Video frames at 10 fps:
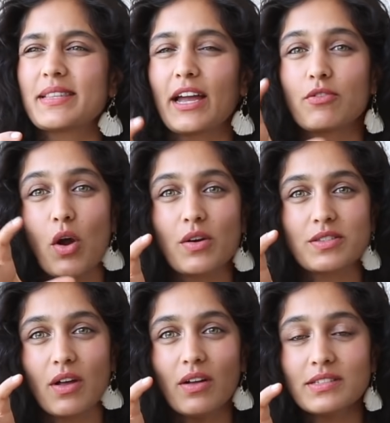like rock
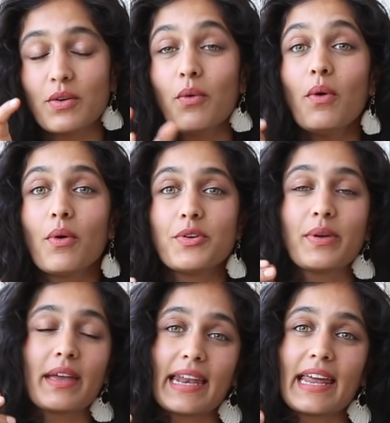salt, or you
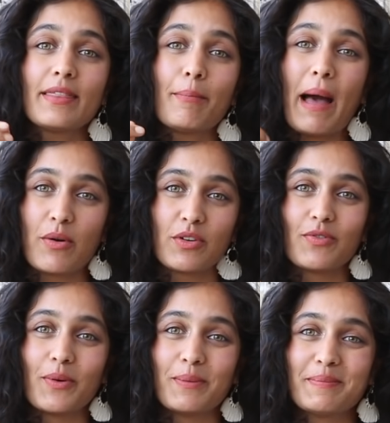can get it in the powder
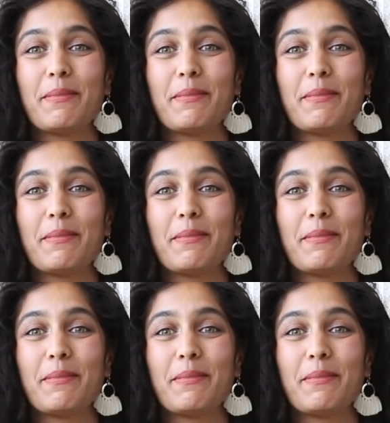form.